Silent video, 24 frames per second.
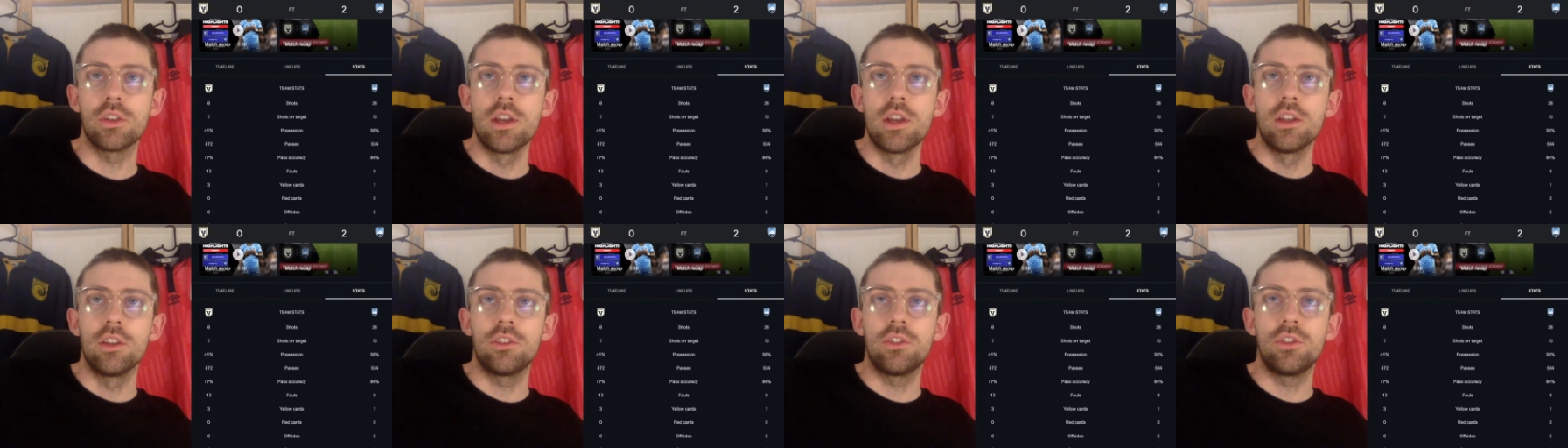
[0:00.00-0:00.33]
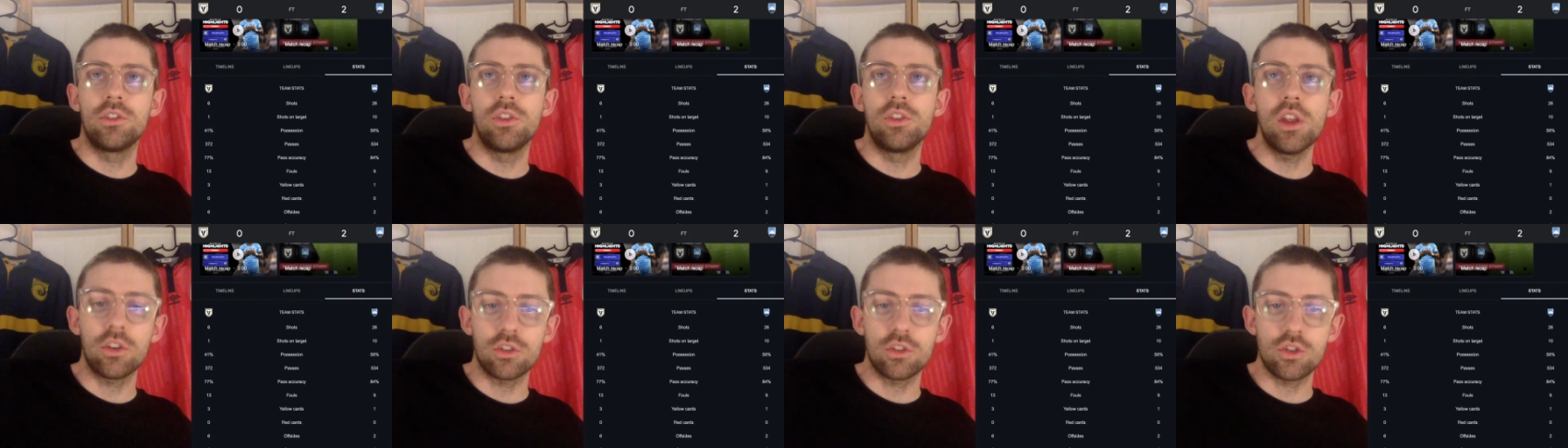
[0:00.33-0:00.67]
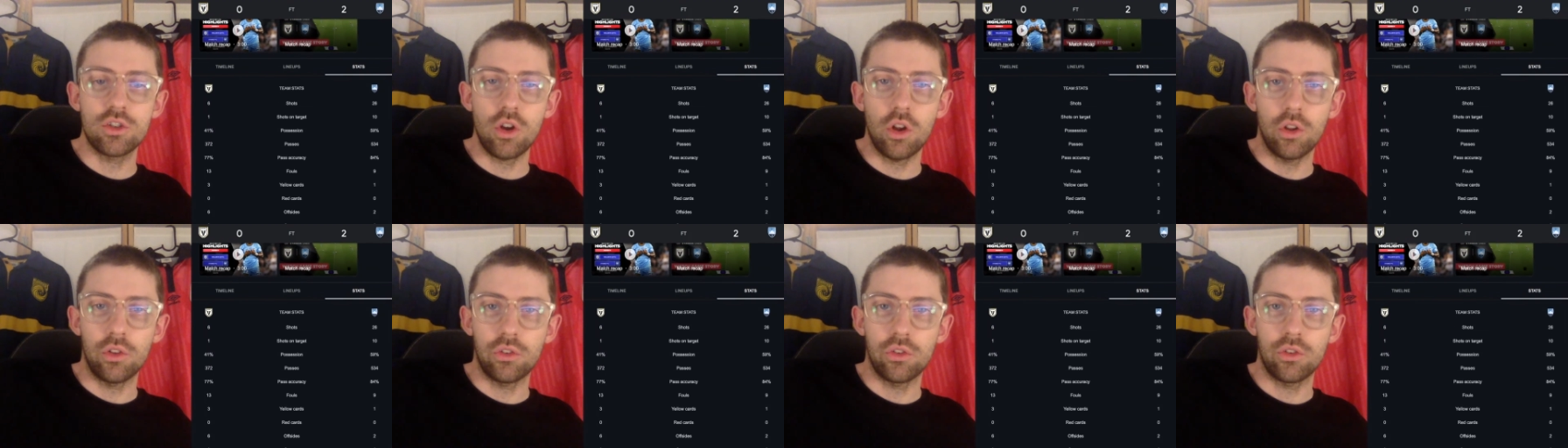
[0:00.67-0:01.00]
6
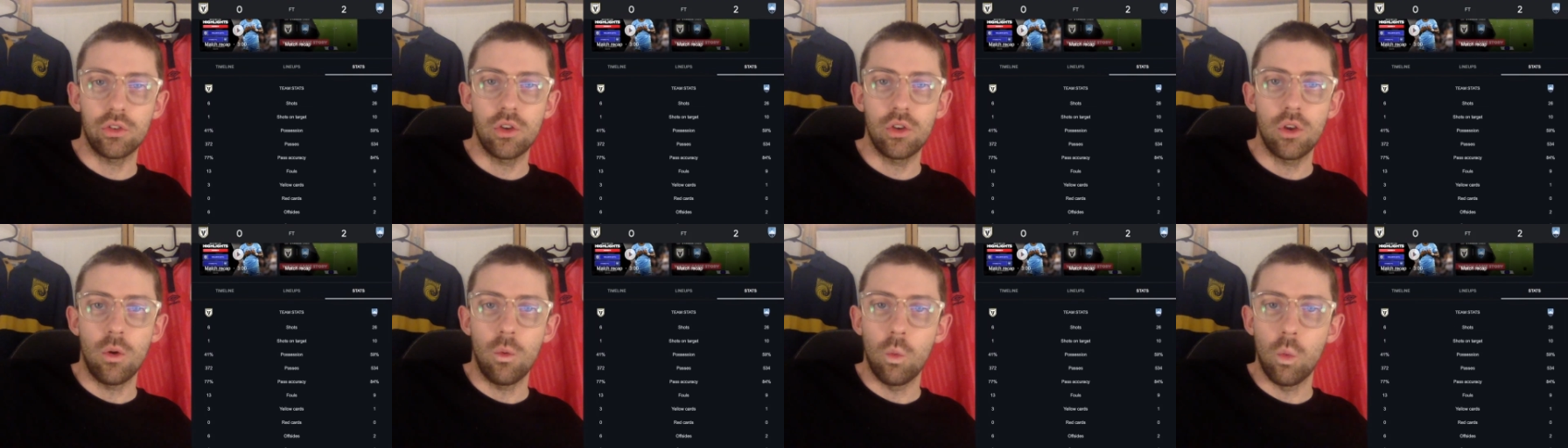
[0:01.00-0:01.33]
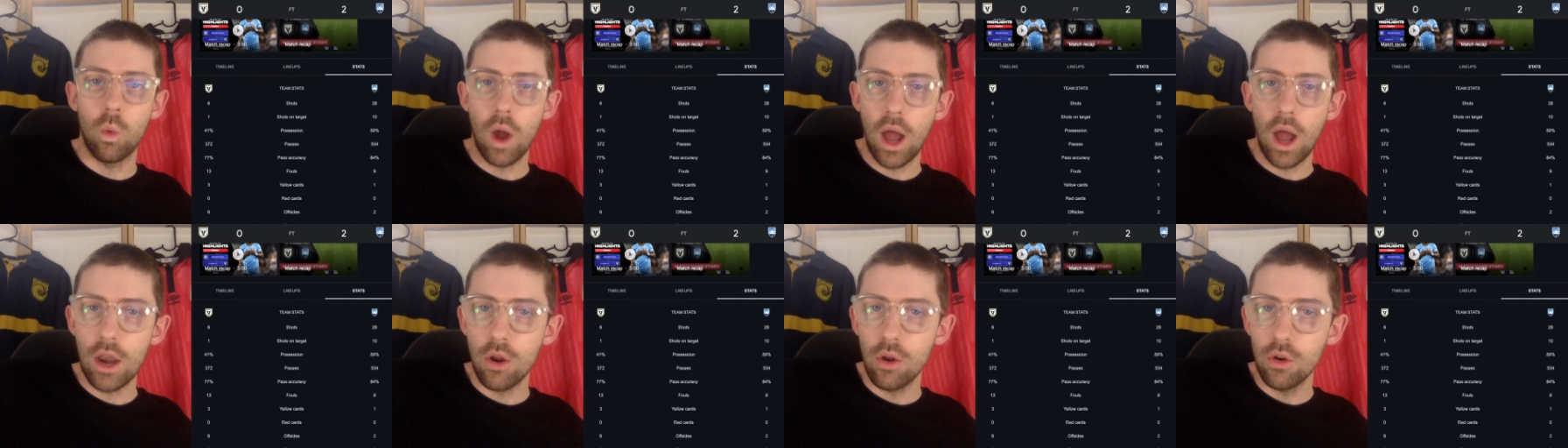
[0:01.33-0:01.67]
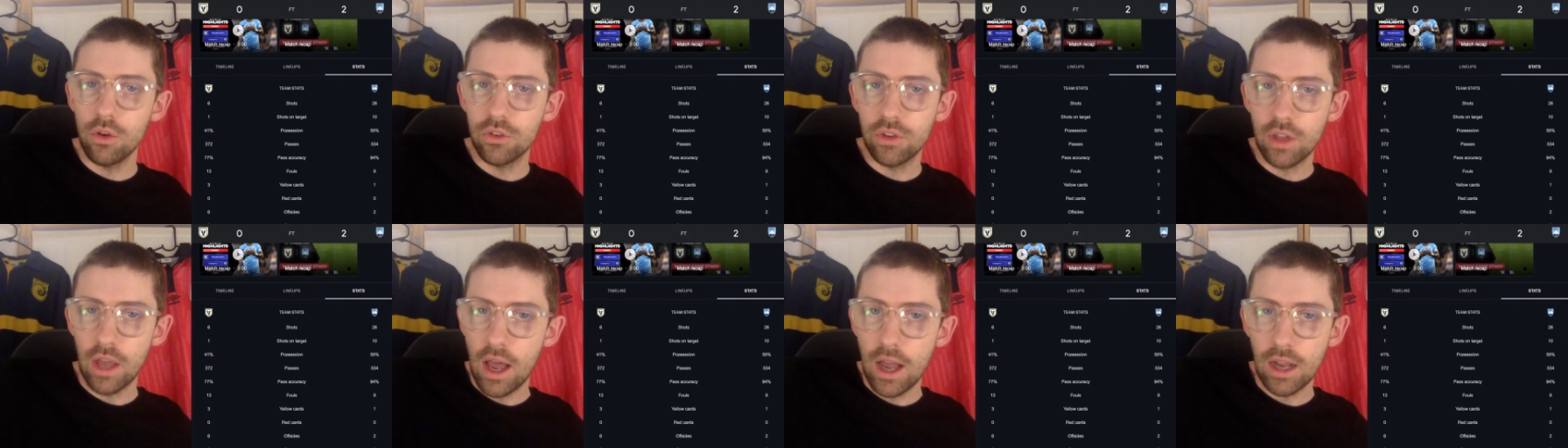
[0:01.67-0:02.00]
shots, 1 on
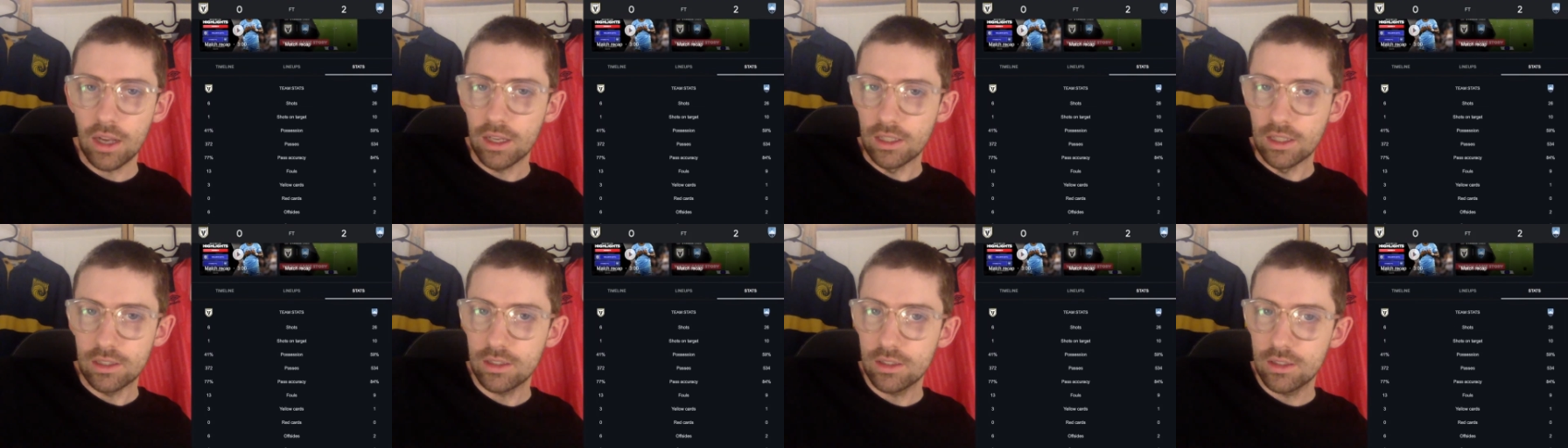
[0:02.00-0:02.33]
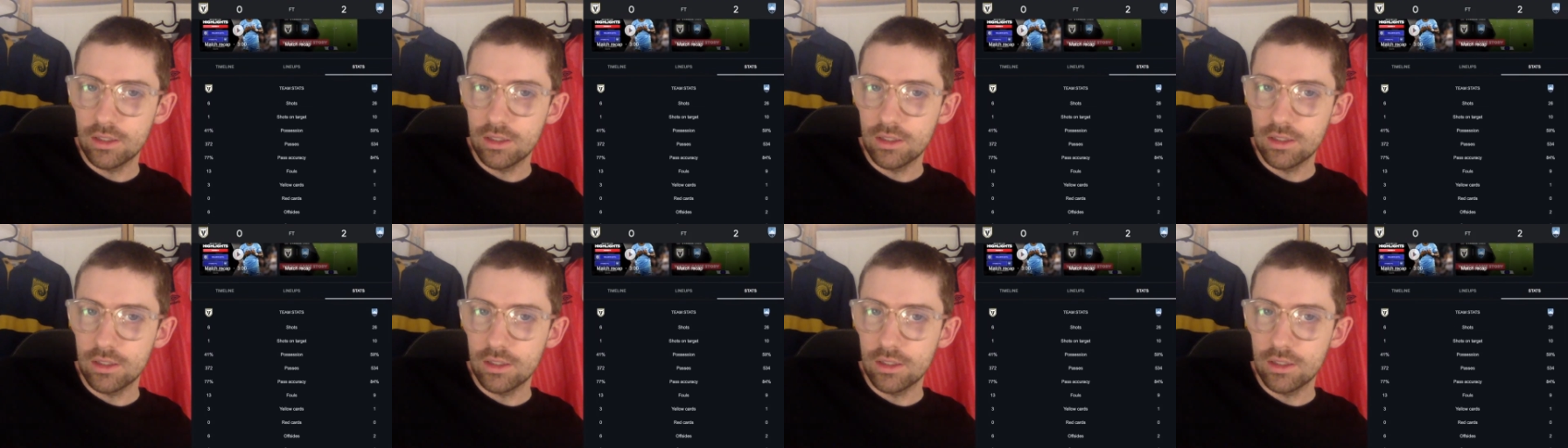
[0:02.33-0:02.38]
target.